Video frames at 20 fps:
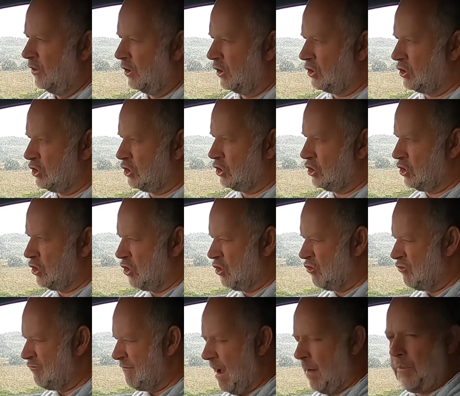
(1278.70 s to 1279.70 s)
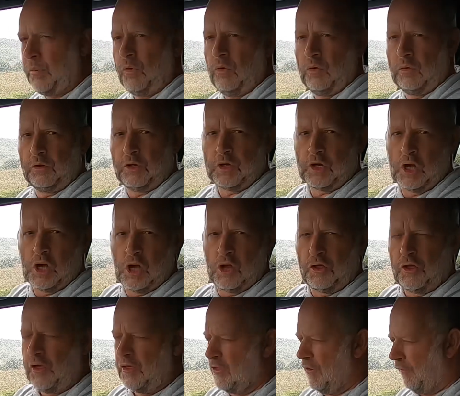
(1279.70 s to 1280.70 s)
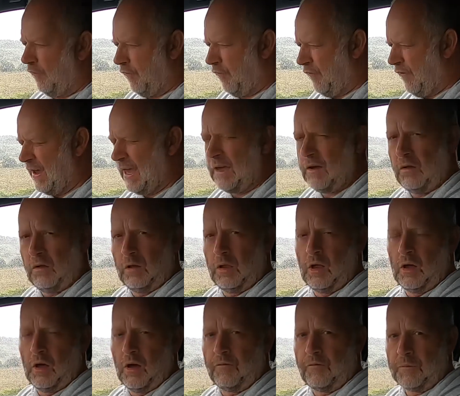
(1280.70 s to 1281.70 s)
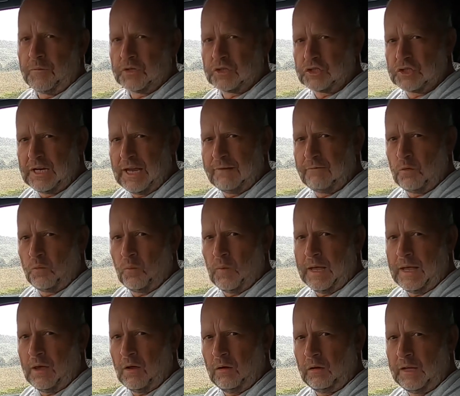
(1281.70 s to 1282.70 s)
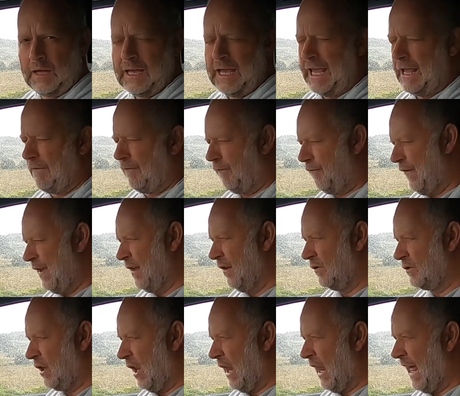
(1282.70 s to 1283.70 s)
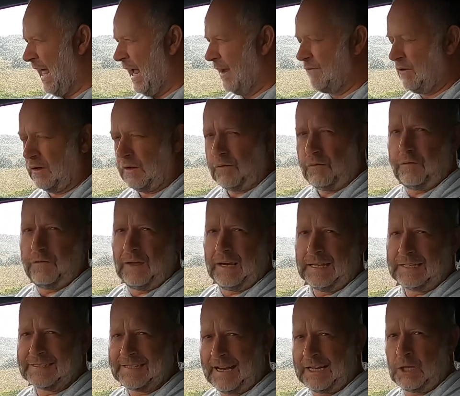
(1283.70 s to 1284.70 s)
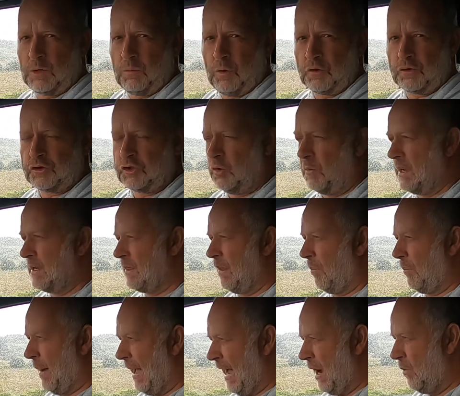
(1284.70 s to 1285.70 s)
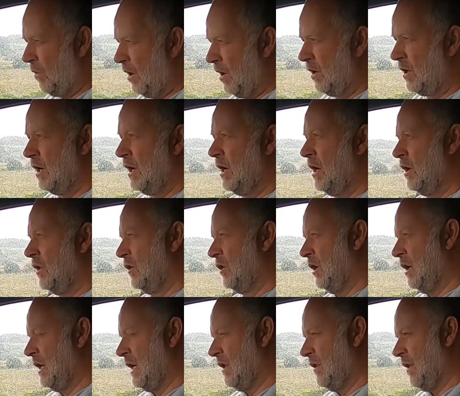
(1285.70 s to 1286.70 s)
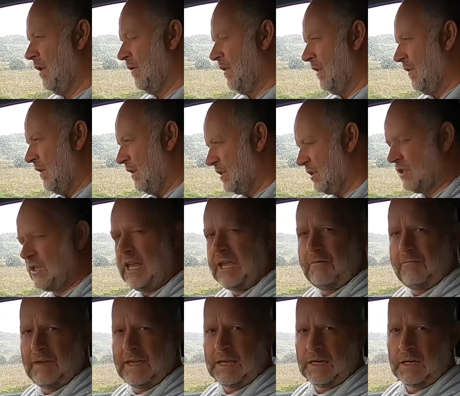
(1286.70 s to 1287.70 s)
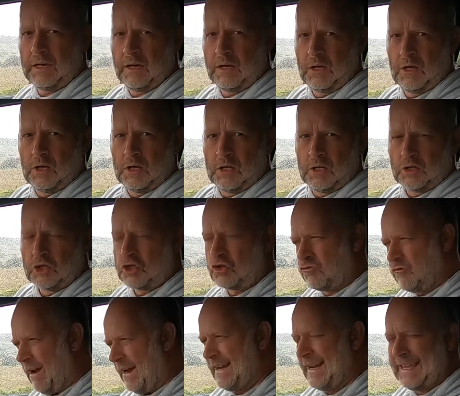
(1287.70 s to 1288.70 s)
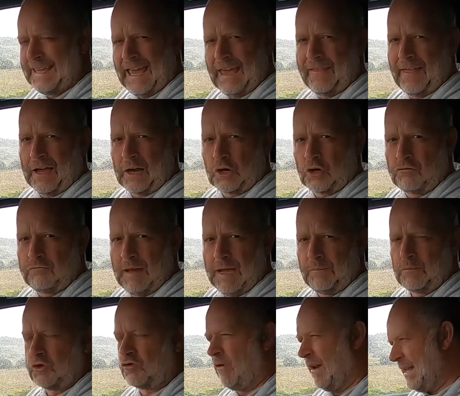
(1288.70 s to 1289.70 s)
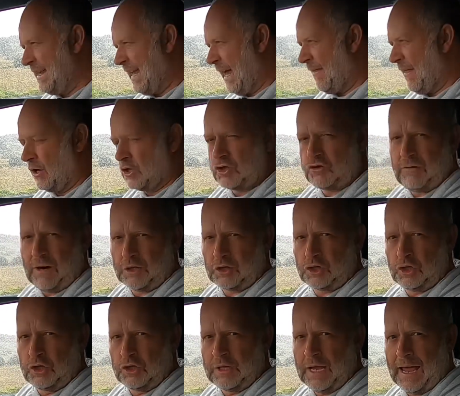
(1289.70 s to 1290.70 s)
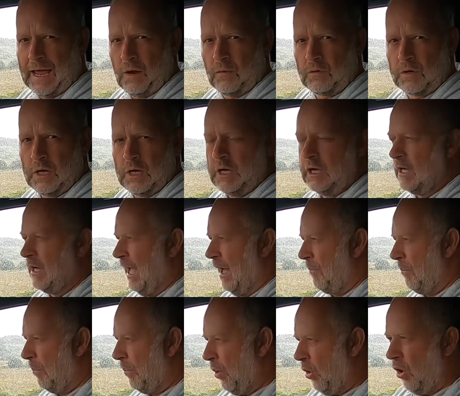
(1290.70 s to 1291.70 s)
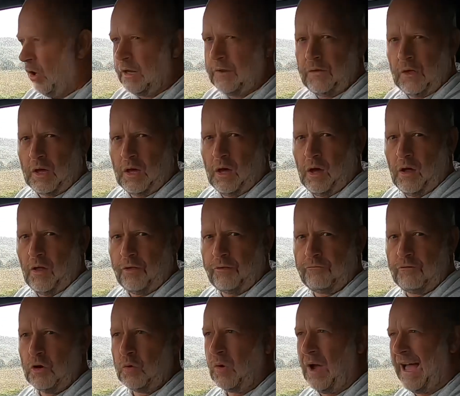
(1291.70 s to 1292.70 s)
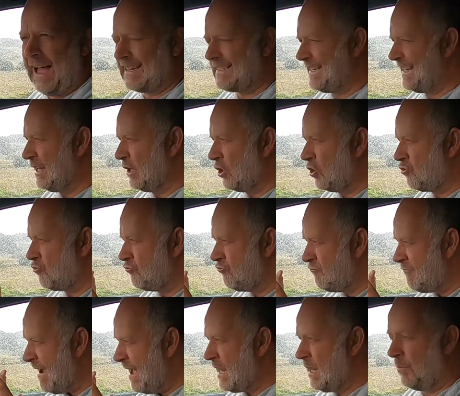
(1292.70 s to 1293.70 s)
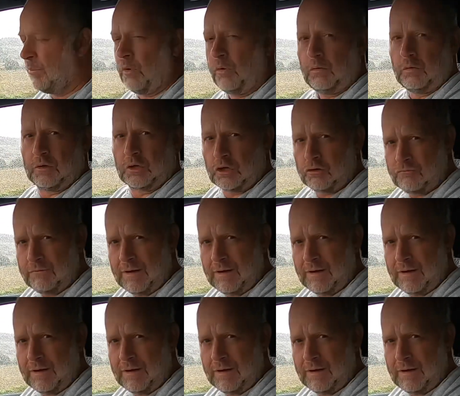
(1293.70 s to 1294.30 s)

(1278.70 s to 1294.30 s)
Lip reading: the scrabble, the feel from the steering wheel. It feels alive. You can feel exactly what's doing, the power, the steering, trying to get that grip, trying to get that traction down and pulling the car through at incredible